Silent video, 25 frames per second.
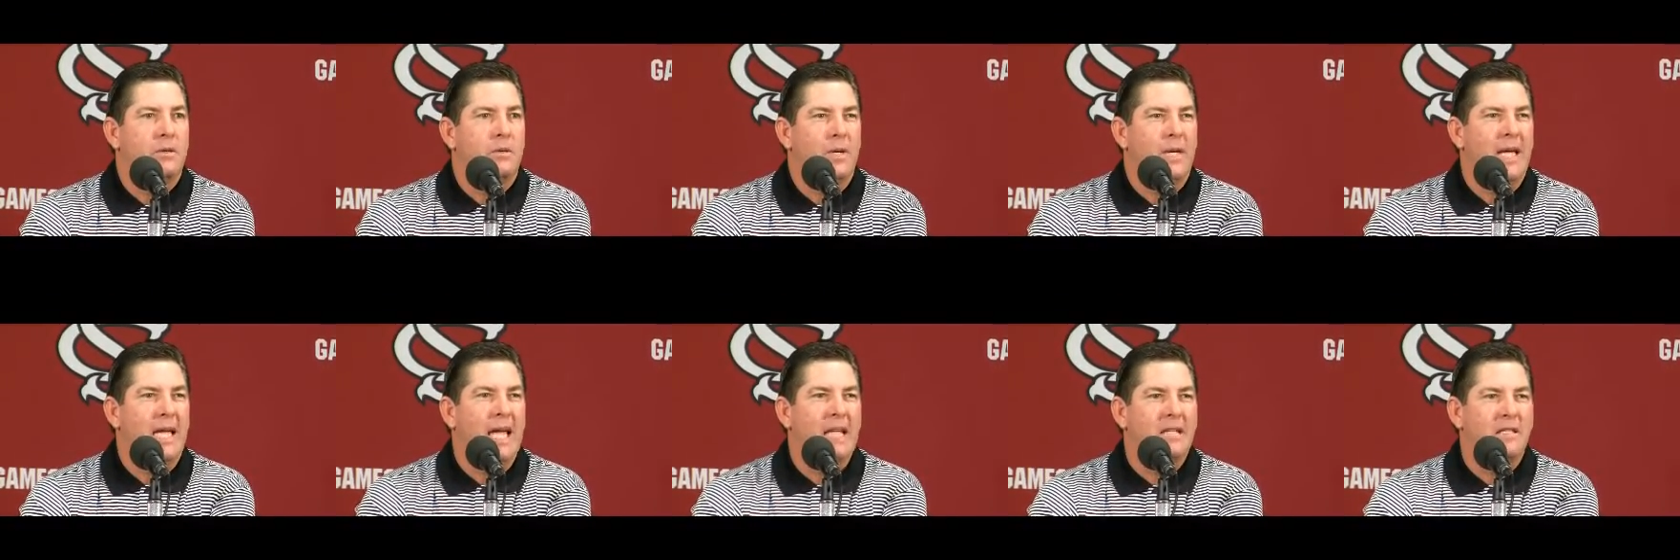
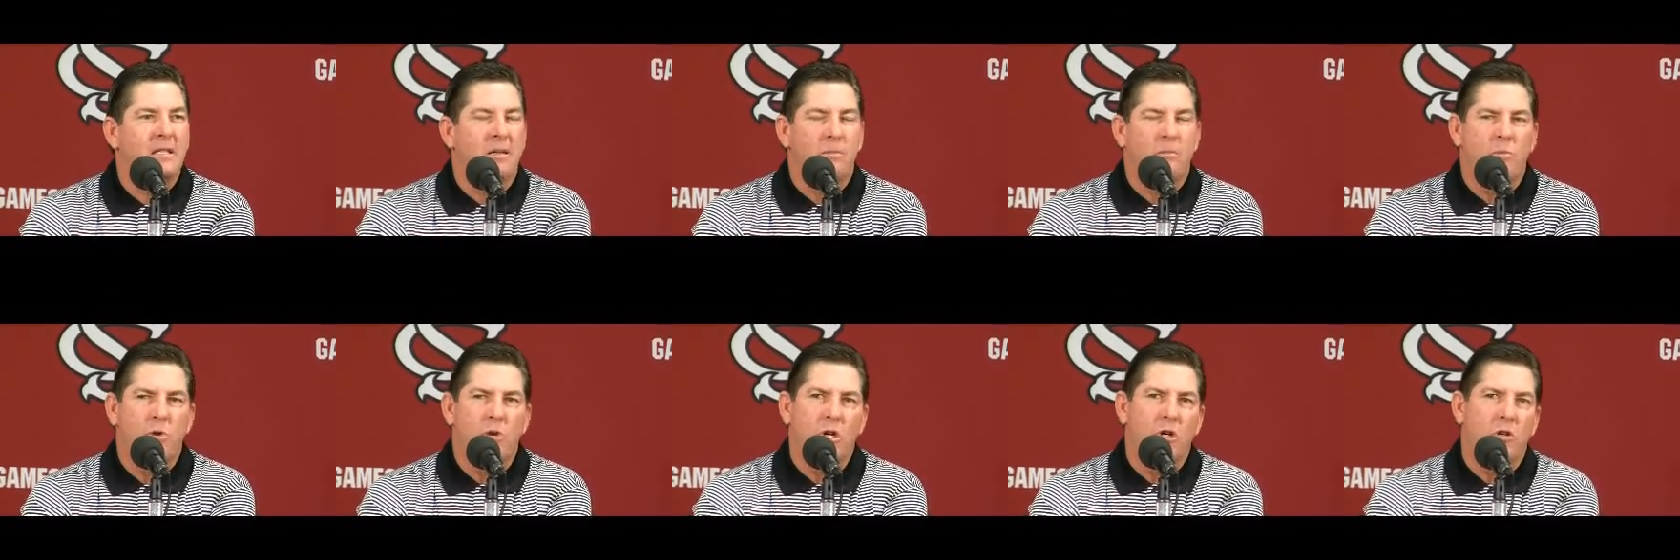We had
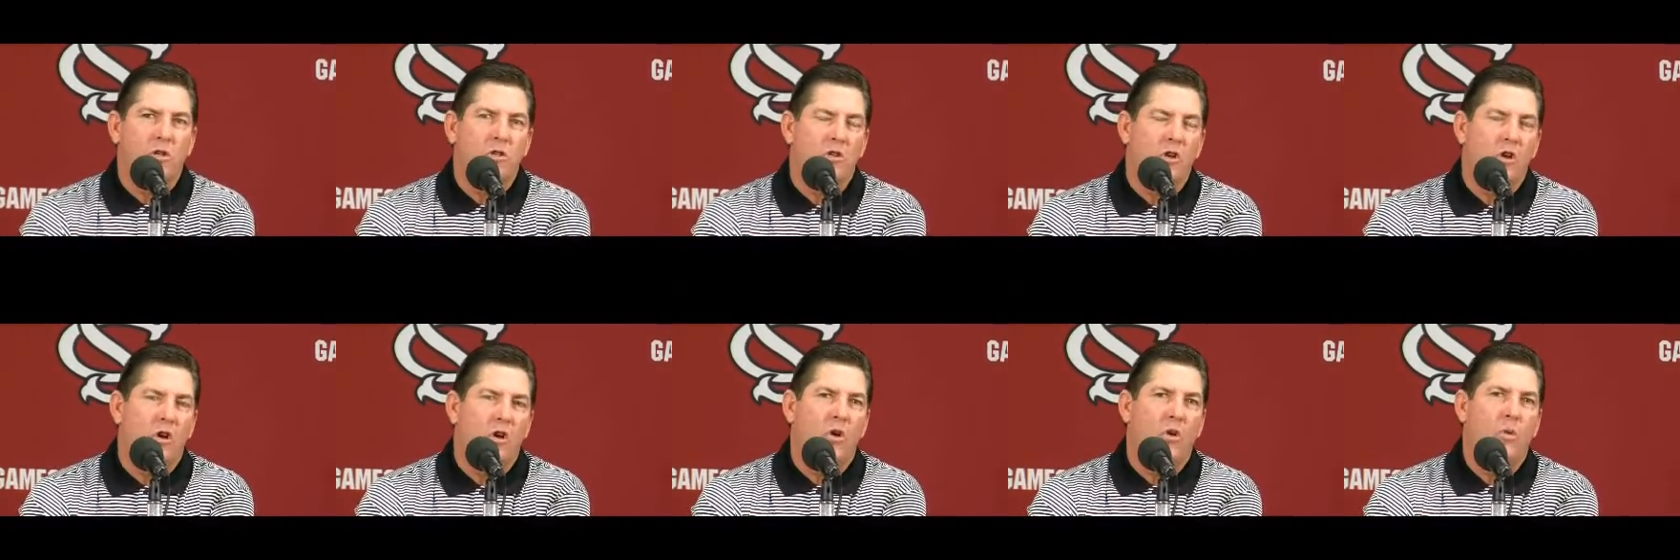some
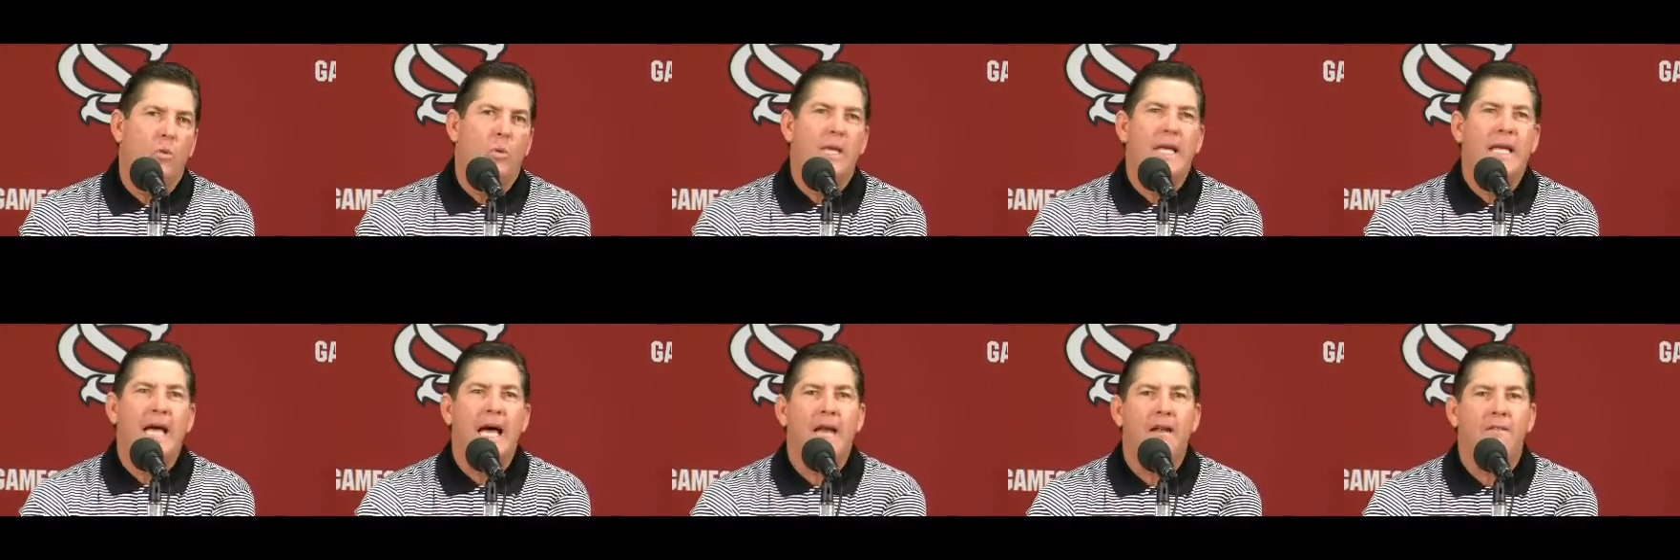runners on.
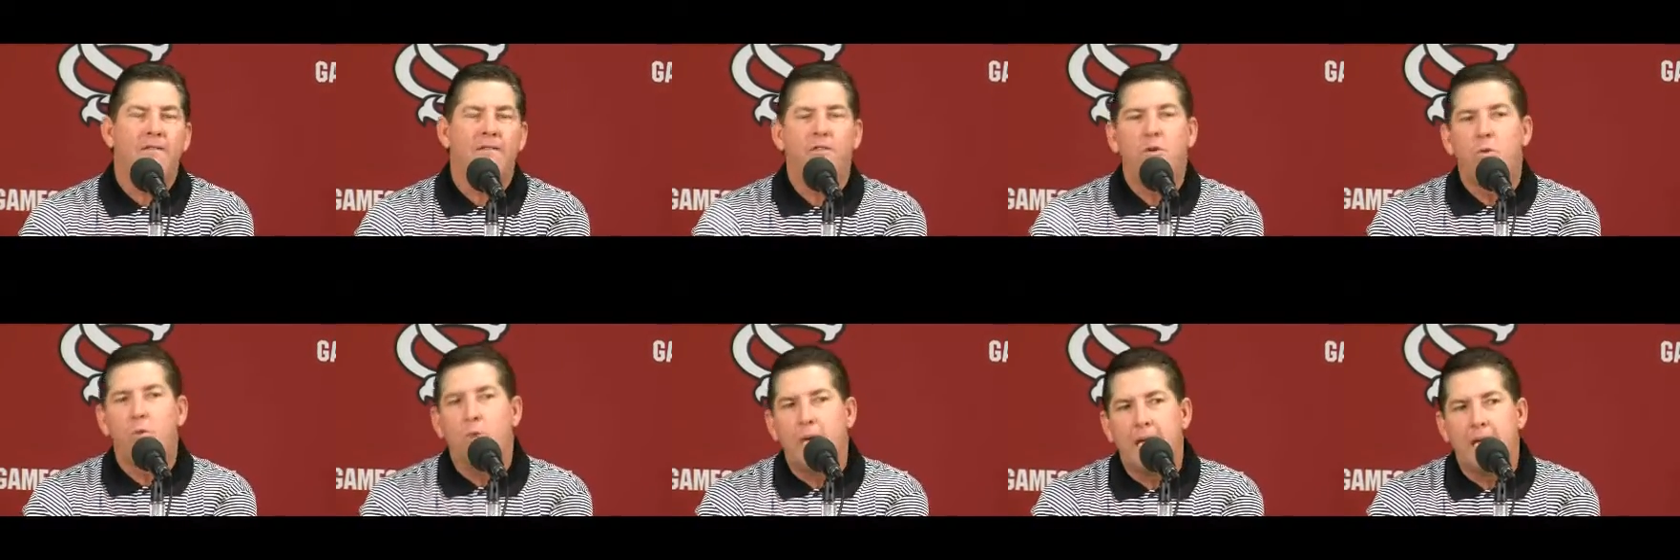We got a
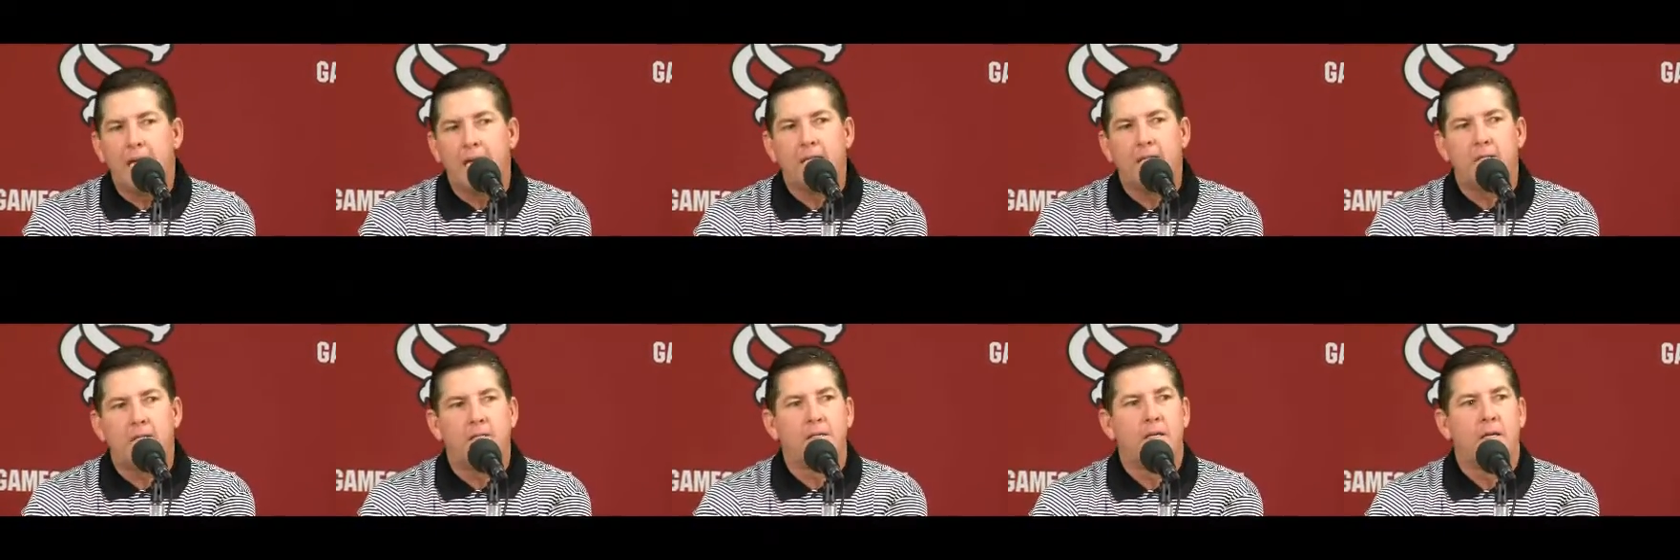few
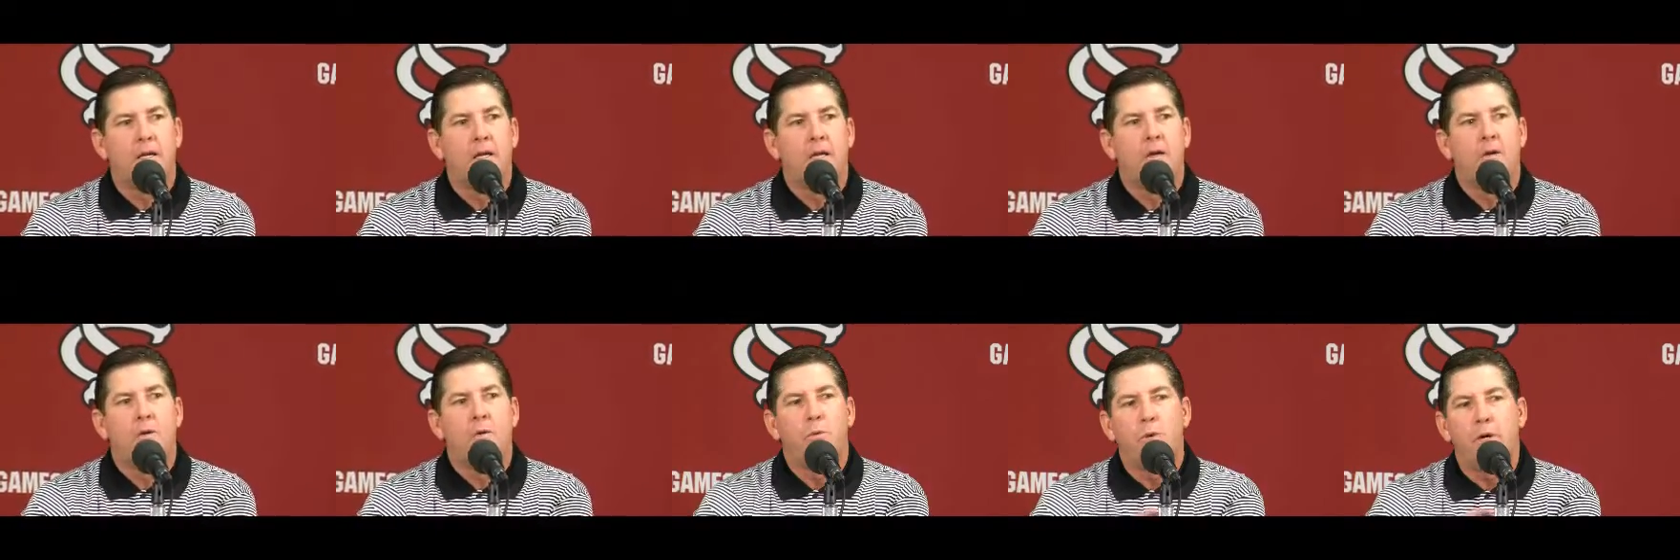hits,
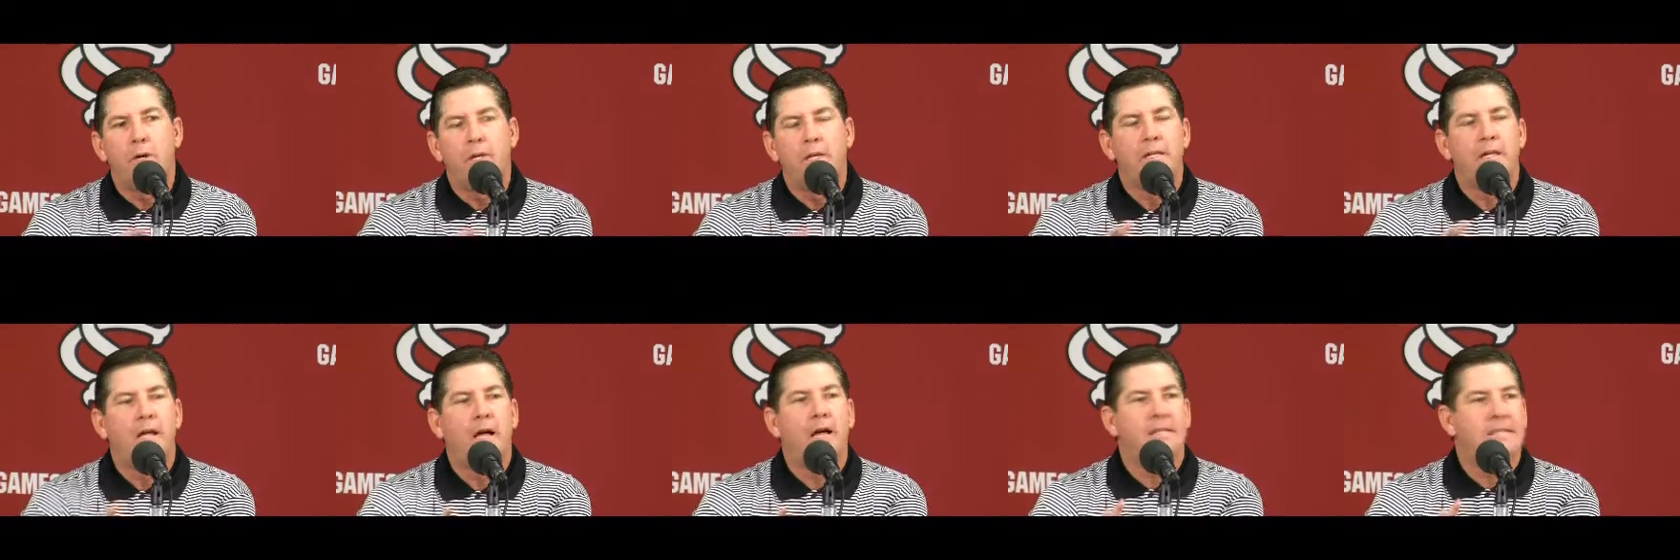
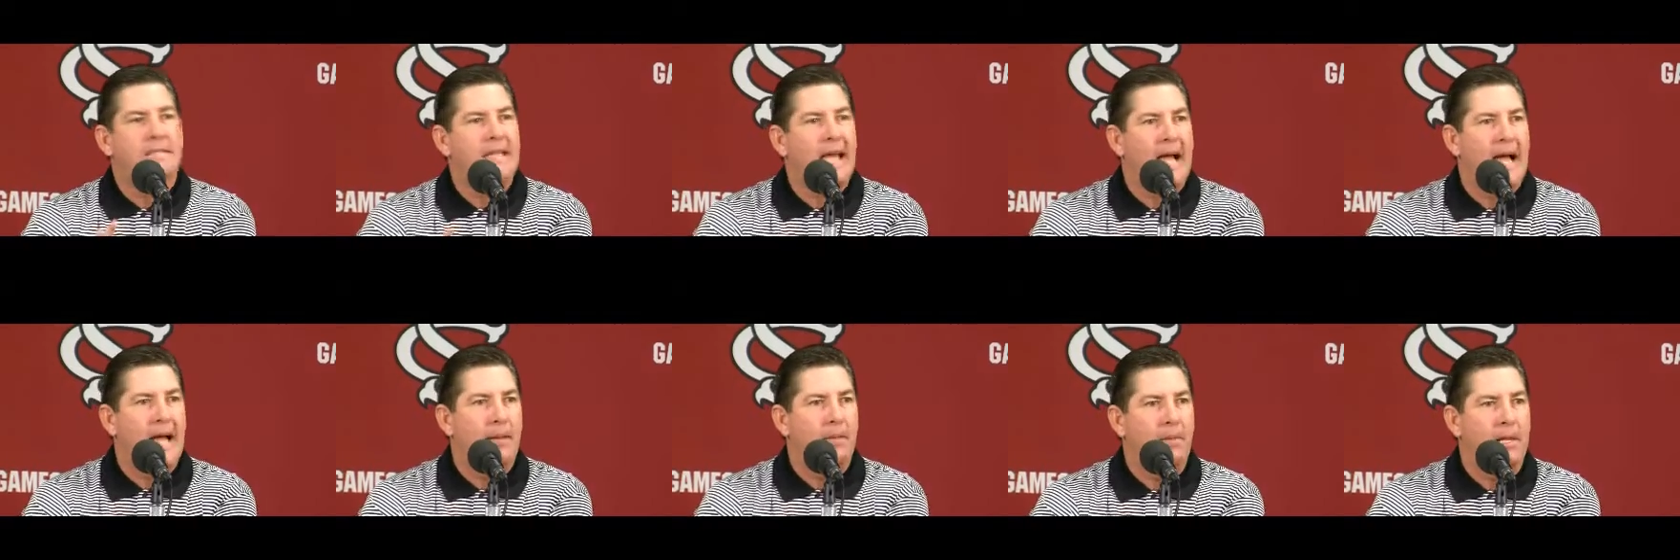really not
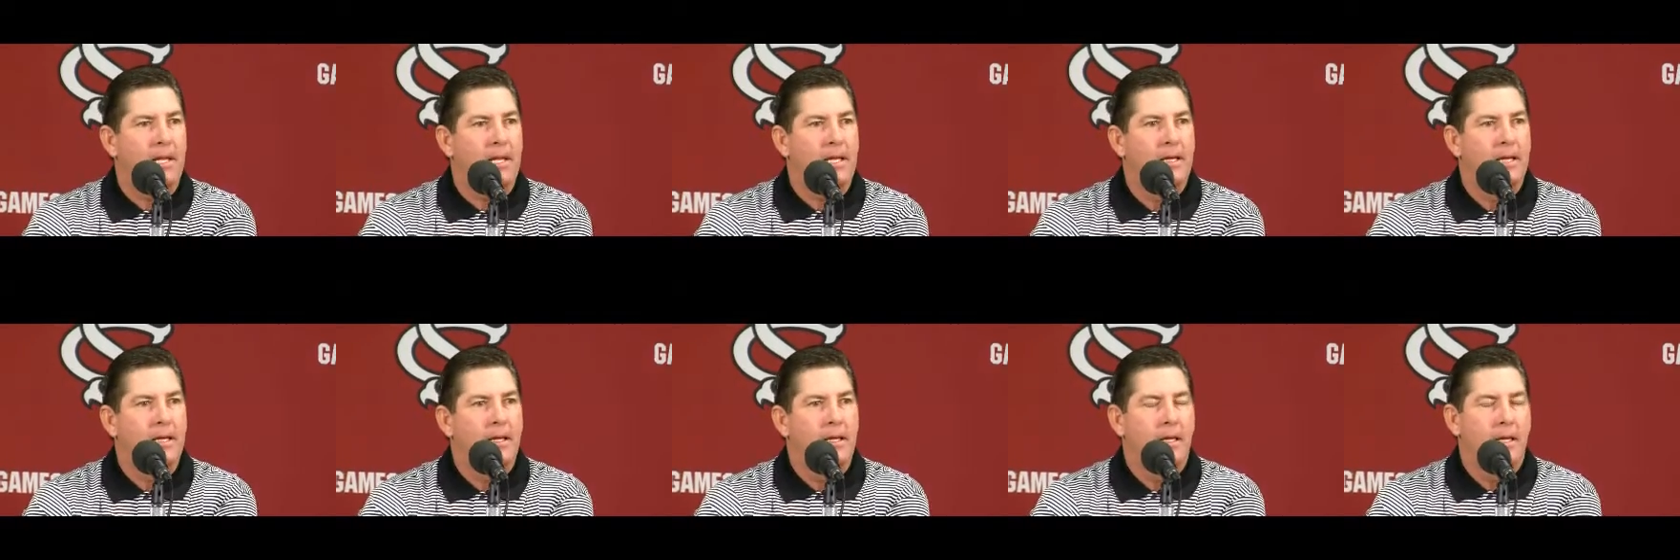timely.